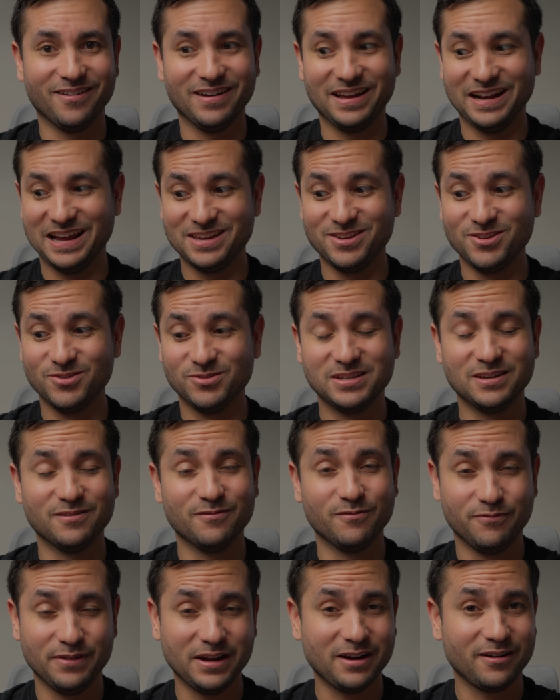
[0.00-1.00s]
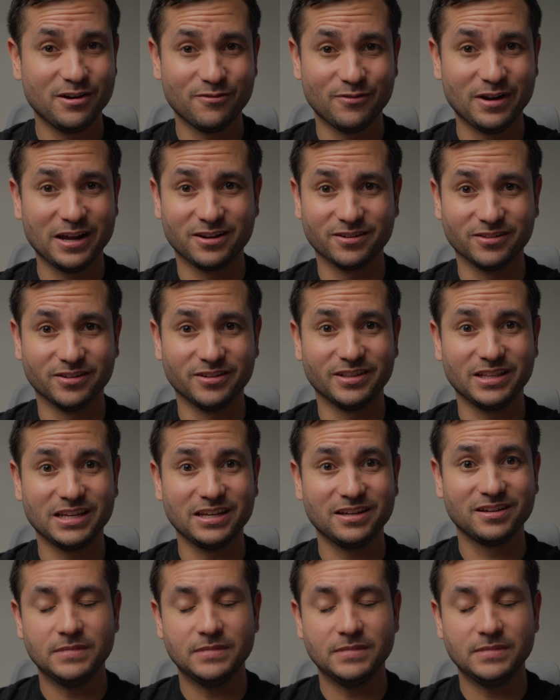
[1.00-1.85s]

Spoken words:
and I use it very regularly.